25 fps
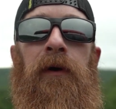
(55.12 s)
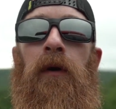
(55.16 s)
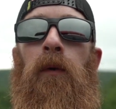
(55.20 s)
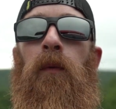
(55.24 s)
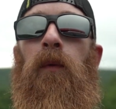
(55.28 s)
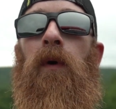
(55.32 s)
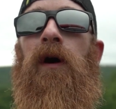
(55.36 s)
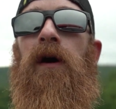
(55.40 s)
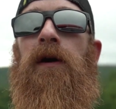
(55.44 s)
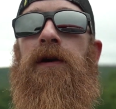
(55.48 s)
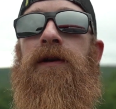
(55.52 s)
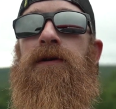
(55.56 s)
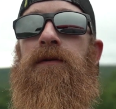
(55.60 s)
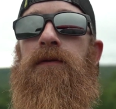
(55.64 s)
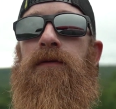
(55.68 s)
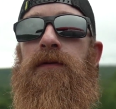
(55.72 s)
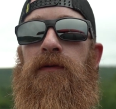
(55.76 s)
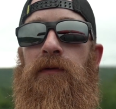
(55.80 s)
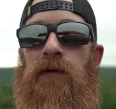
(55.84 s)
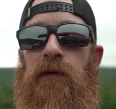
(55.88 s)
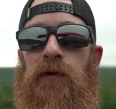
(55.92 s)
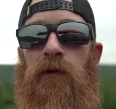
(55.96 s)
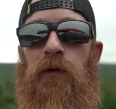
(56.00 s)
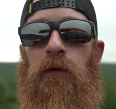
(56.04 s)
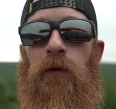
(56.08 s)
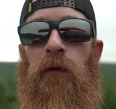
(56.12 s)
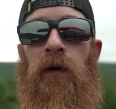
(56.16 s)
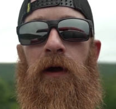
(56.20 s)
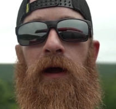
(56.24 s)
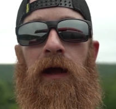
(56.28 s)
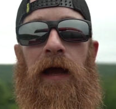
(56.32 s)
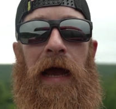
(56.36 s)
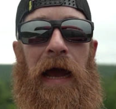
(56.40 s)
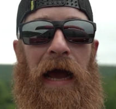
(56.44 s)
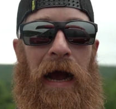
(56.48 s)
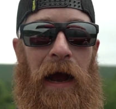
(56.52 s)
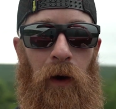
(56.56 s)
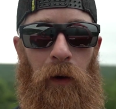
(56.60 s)
going to walk you through
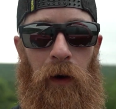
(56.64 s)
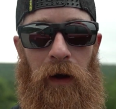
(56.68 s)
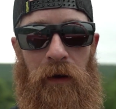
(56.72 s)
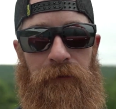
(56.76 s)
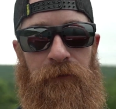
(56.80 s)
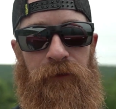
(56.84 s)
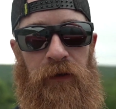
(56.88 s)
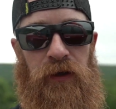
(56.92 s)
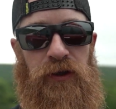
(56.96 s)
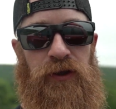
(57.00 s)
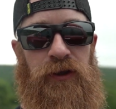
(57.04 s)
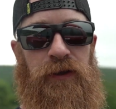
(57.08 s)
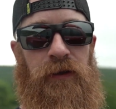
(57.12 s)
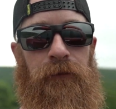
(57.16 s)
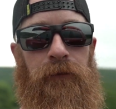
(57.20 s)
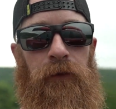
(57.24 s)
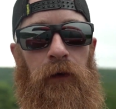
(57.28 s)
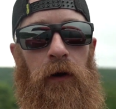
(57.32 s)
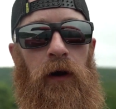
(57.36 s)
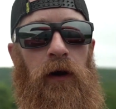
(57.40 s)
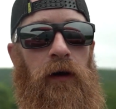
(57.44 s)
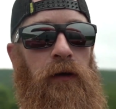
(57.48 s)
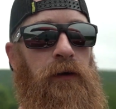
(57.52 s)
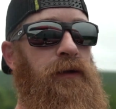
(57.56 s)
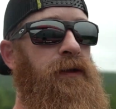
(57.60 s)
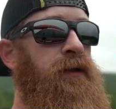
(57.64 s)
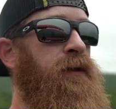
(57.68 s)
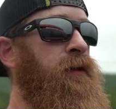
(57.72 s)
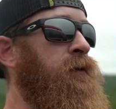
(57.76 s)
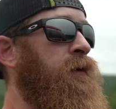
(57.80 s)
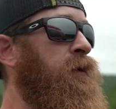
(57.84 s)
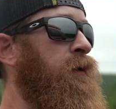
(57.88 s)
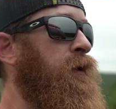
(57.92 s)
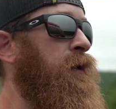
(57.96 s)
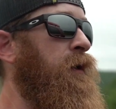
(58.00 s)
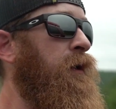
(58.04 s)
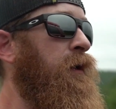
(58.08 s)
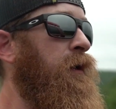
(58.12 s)
how I fish the frogs,
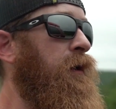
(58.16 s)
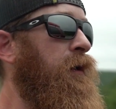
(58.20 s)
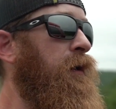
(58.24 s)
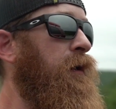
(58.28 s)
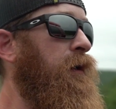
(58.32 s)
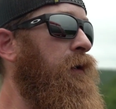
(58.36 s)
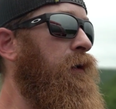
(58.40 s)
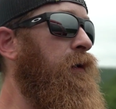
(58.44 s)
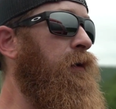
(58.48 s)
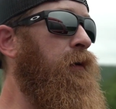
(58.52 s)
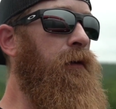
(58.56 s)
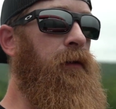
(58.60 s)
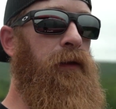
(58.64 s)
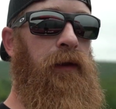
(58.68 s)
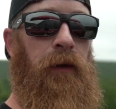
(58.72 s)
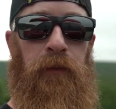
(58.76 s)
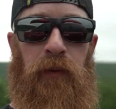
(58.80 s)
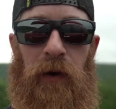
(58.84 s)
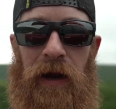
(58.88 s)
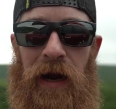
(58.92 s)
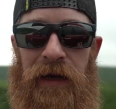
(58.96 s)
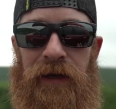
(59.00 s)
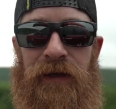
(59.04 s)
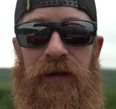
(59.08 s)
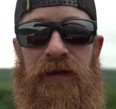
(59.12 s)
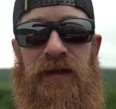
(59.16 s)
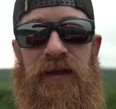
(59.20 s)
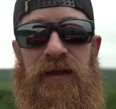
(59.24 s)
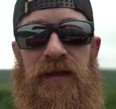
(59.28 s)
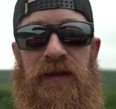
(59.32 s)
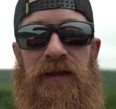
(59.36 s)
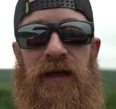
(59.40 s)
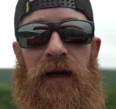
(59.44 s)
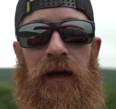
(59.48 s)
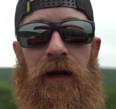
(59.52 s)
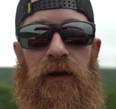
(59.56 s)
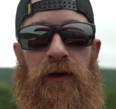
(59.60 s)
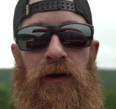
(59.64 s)
the
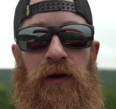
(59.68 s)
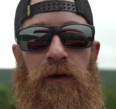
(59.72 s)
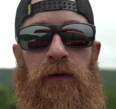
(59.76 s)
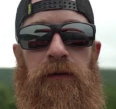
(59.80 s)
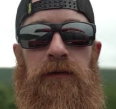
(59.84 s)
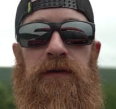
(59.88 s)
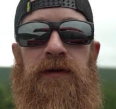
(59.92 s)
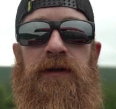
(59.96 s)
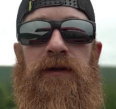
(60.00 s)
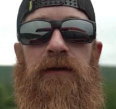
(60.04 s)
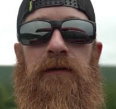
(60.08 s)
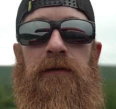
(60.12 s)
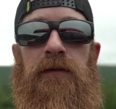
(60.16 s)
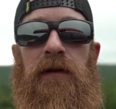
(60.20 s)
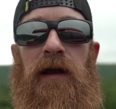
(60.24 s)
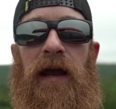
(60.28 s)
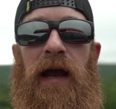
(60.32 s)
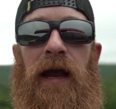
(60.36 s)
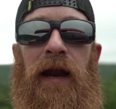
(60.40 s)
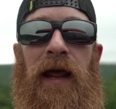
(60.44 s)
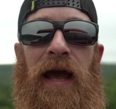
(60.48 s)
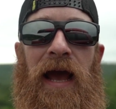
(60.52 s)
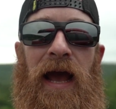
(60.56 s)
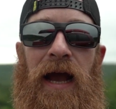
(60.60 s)
practices that I use and